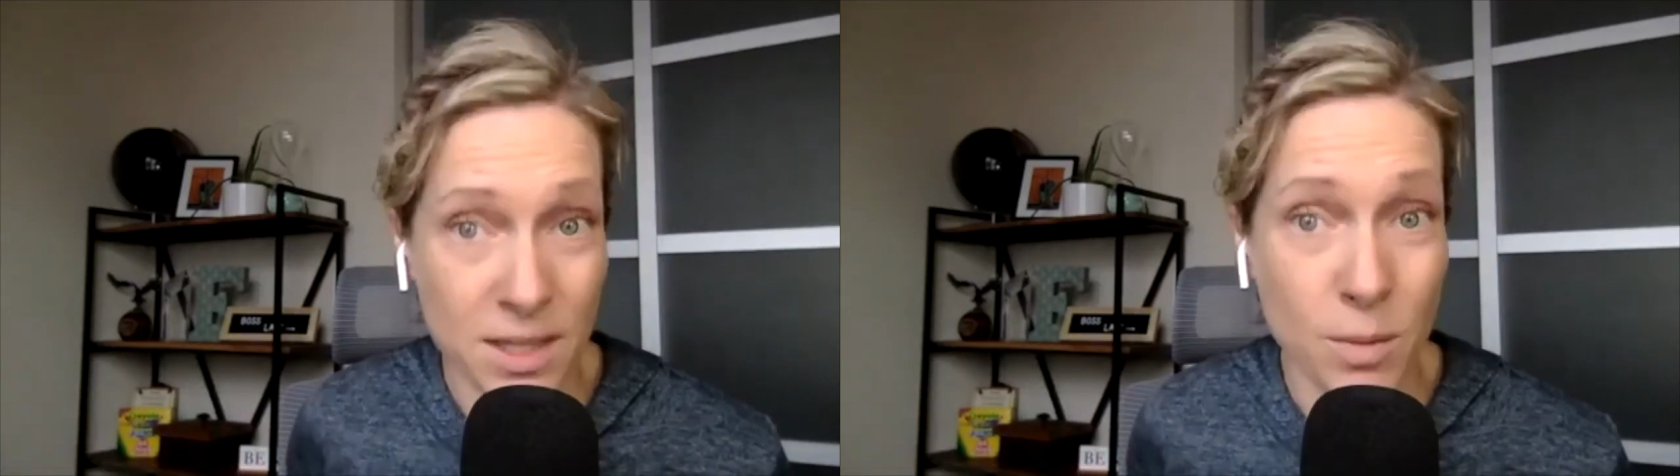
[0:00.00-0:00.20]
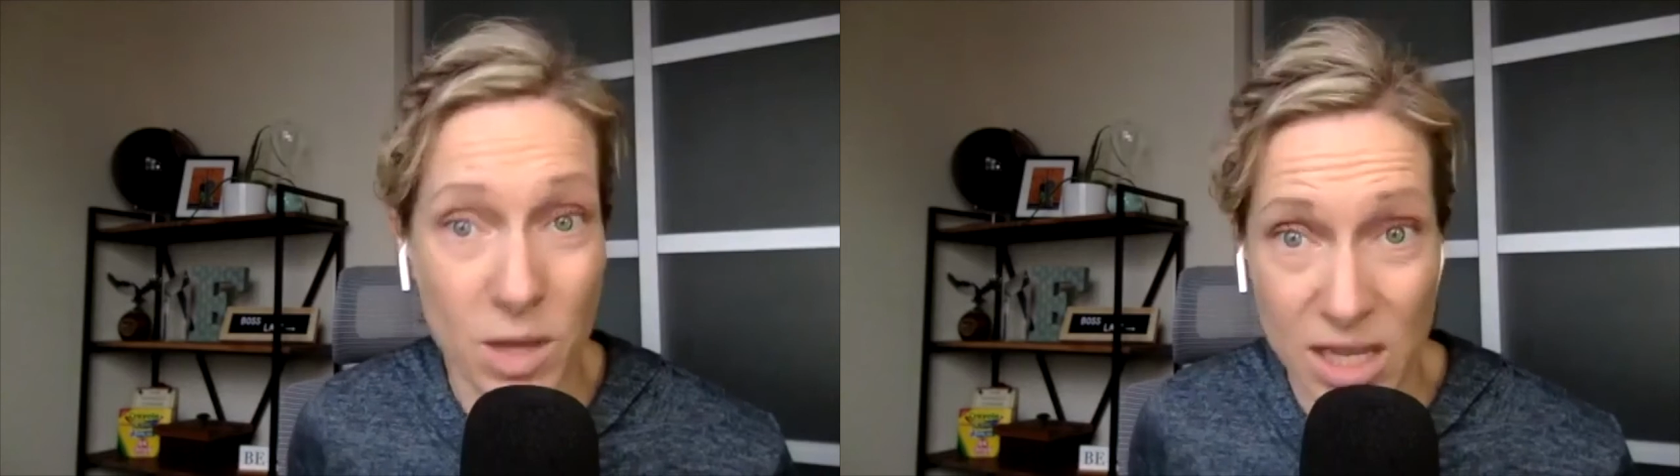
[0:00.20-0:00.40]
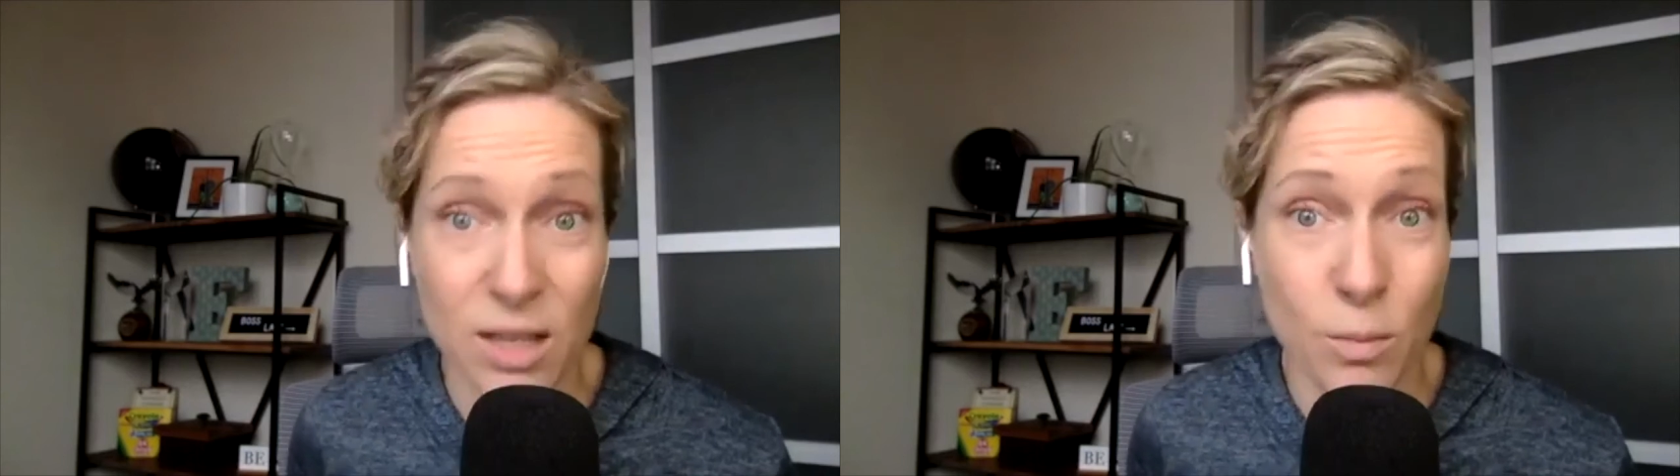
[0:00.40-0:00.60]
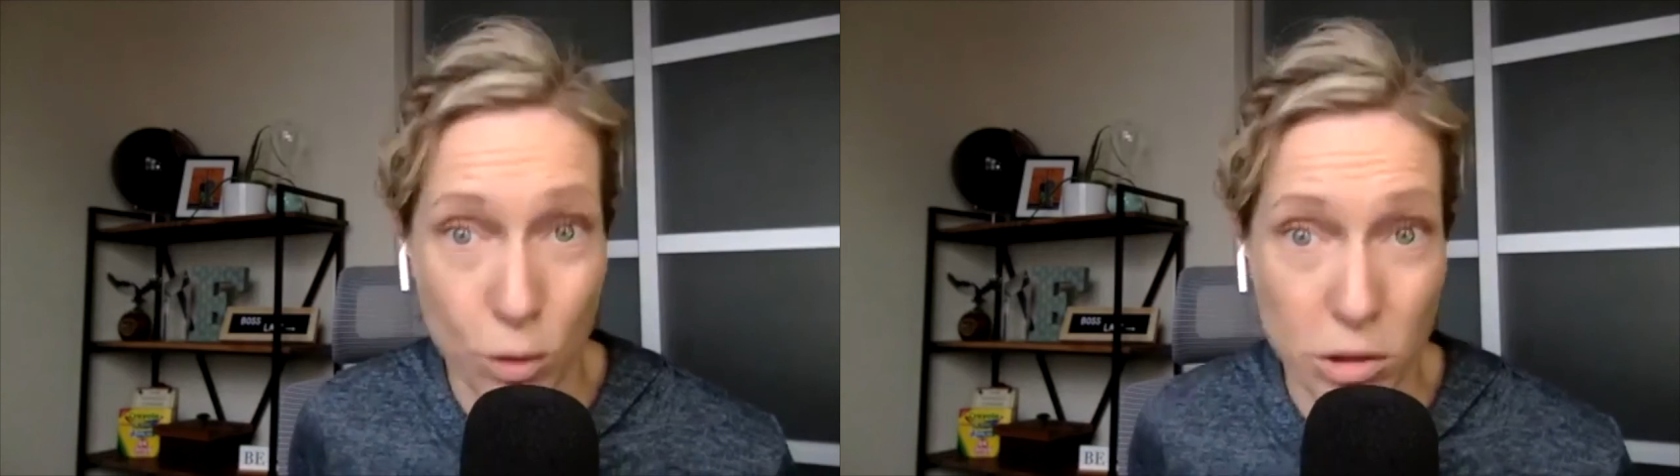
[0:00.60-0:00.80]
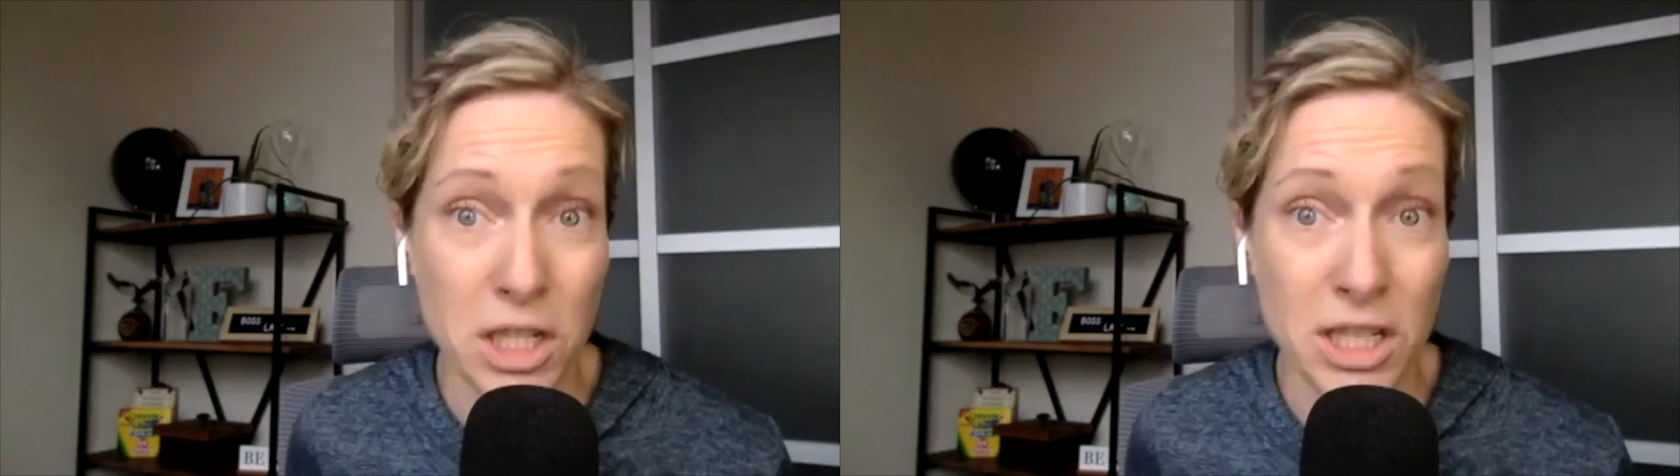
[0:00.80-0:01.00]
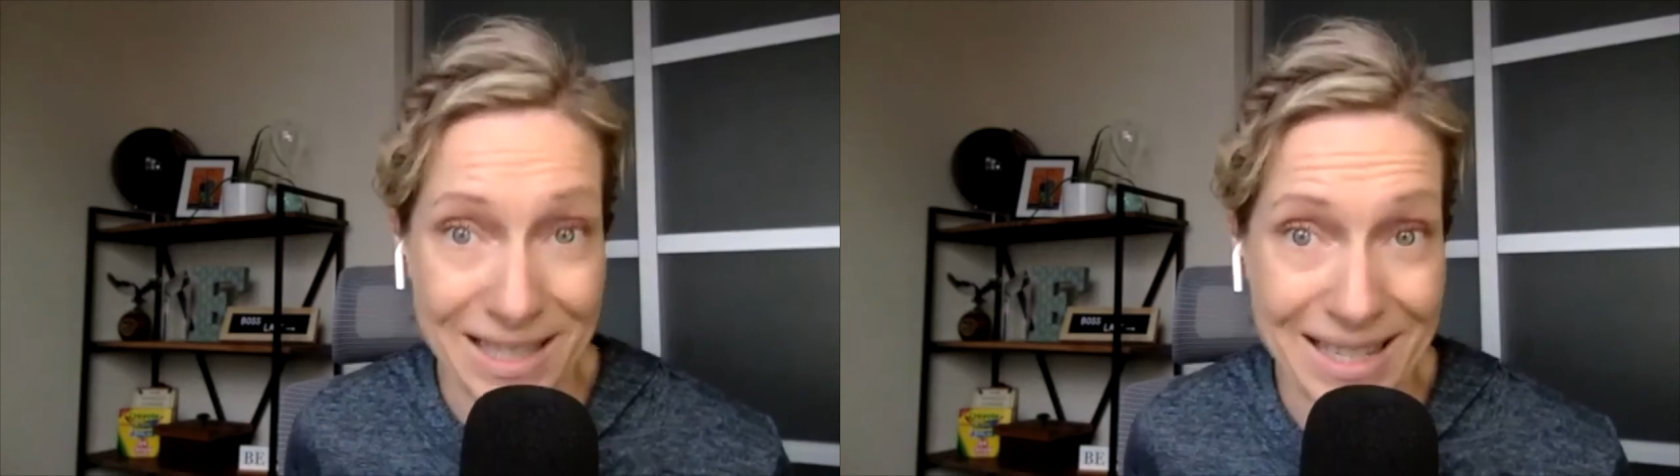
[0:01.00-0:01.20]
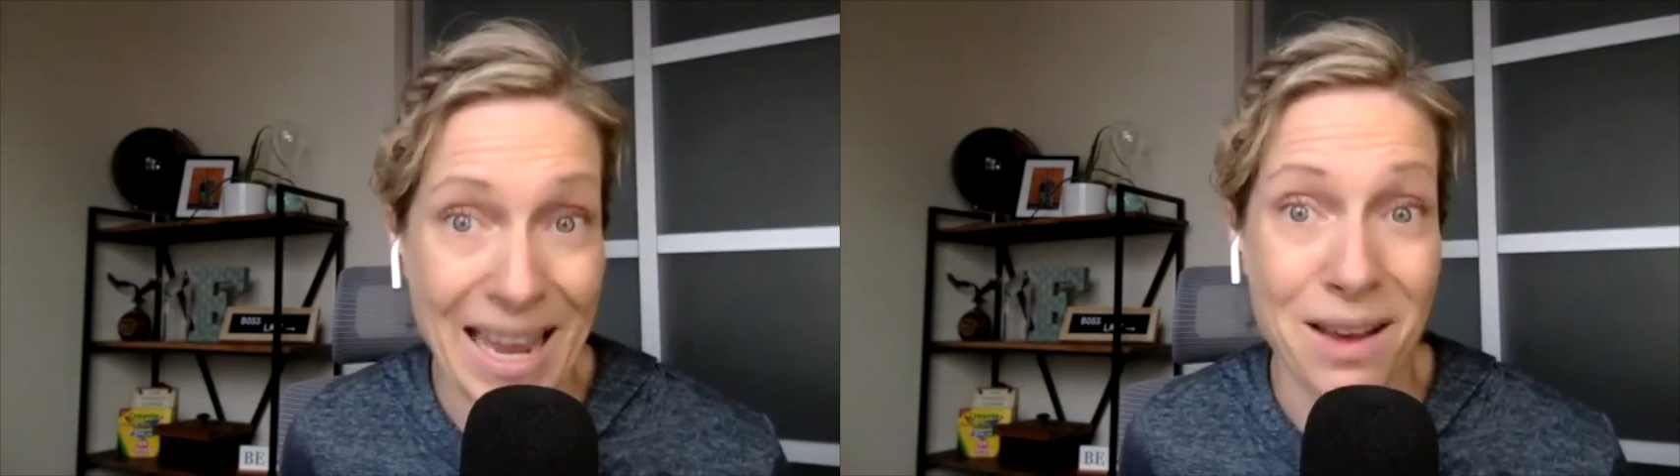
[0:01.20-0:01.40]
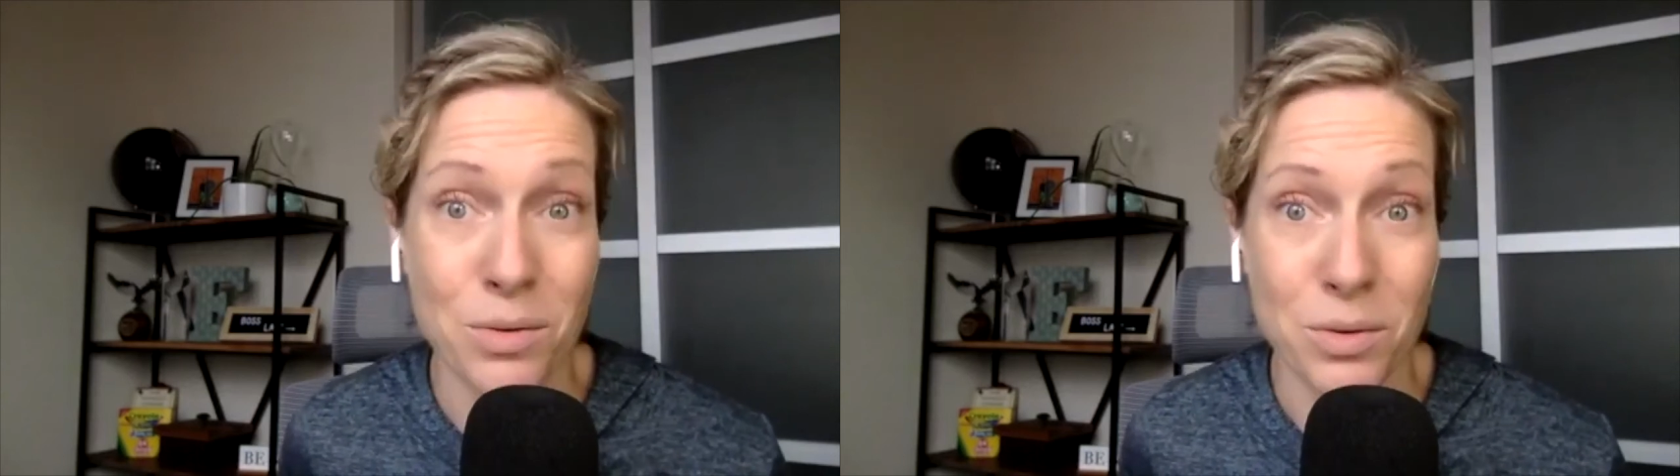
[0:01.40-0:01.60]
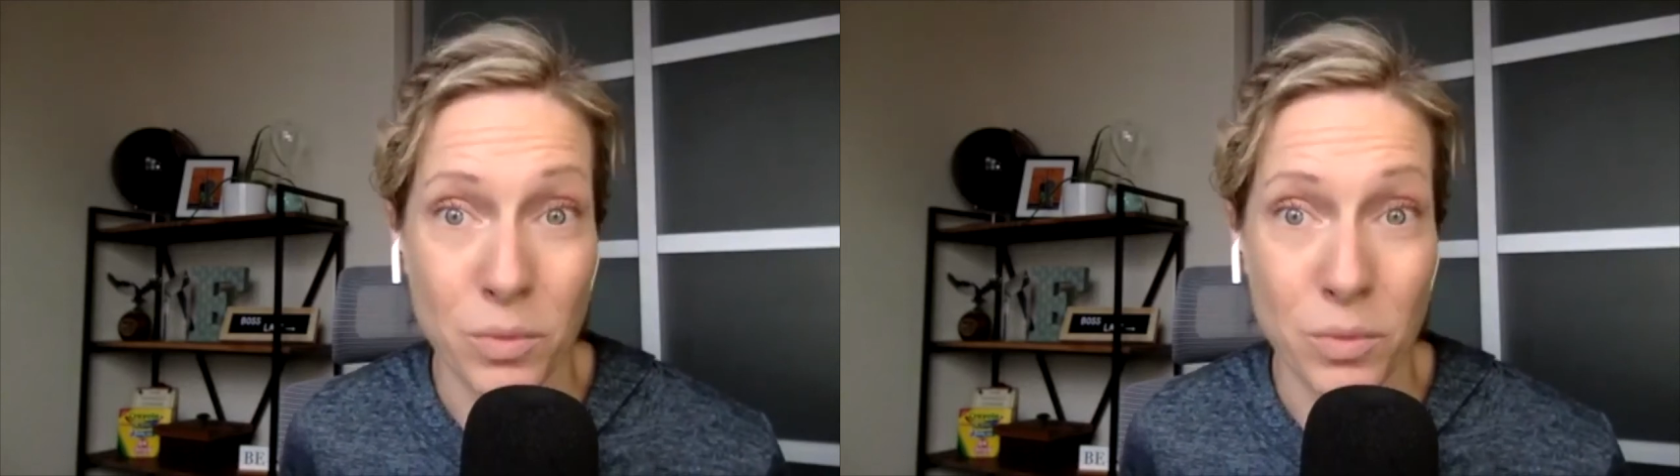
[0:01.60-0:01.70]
some of these emotions down